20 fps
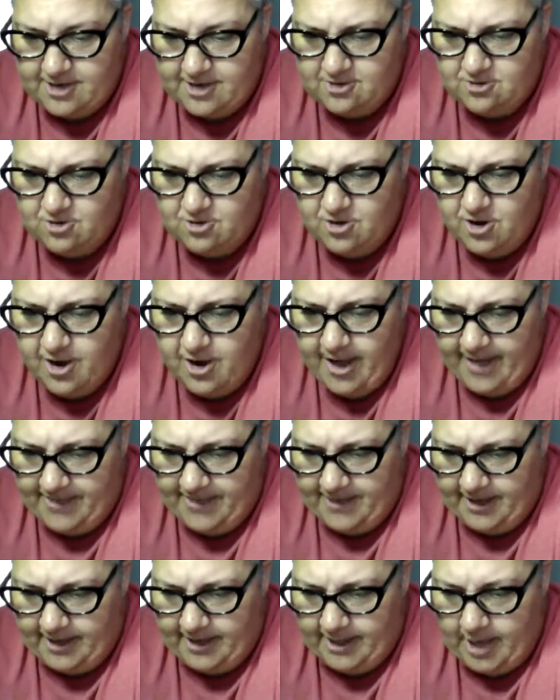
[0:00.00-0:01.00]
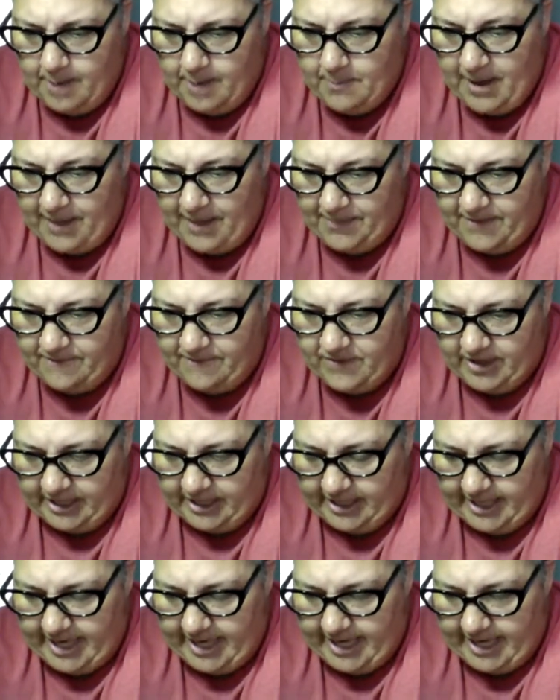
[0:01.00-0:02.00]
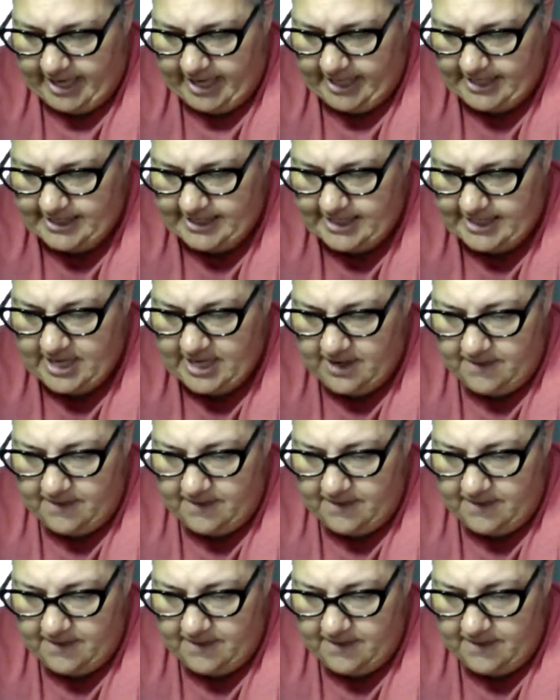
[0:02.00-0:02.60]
nothing about the fucking headaches.